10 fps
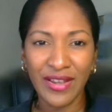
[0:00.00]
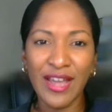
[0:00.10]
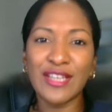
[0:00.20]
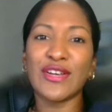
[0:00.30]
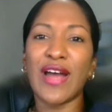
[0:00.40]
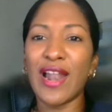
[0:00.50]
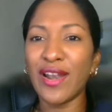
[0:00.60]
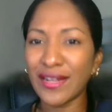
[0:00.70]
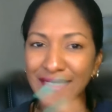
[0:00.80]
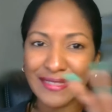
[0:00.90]
So a
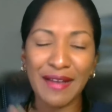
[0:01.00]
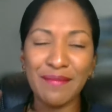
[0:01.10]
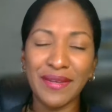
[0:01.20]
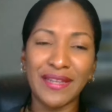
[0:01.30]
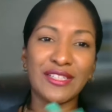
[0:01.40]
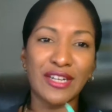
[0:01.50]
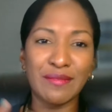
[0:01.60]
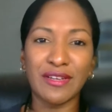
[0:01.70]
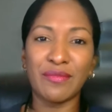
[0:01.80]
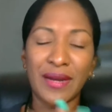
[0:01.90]
lot is happening in terms
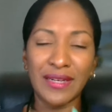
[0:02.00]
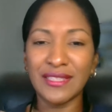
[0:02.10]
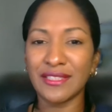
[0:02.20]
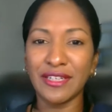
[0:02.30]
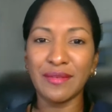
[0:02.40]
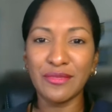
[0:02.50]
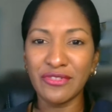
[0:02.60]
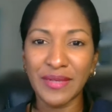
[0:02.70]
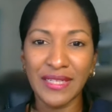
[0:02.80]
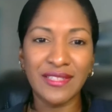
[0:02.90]
of policy rate
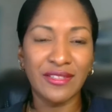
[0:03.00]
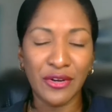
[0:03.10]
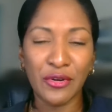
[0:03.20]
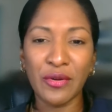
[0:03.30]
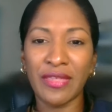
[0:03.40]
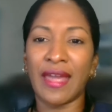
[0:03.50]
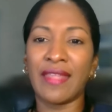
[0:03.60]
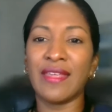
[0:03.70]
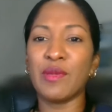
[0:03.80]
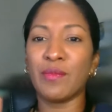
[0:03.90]
movements now. I
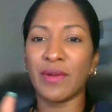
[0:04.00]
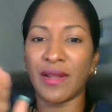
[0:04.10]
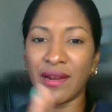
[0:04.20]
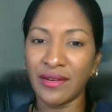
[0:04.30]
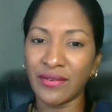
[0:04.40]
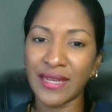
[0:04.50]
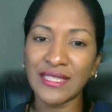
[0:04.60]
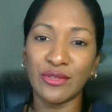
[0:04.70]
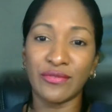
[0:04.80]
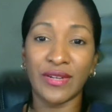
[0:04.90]
think people are, you know,
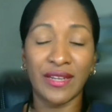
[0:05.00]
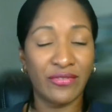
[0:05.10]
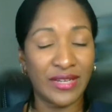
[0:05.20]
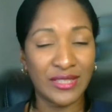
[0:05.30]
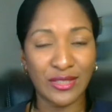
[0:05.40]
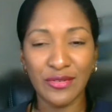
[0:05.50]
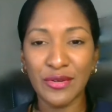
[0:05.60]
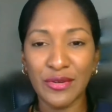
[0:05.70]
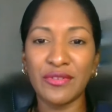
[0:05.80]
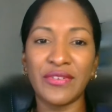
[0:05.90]
getting over the effects of
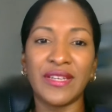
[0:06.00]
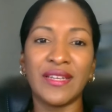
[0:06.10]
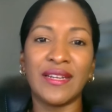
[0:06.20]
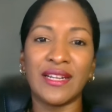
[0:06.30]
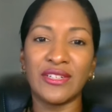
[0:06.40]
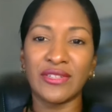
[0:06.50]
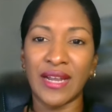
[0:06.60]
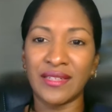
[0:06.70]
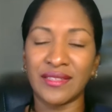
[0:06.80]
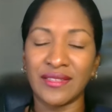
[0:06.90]
COVID and
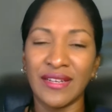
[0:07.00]
trying to,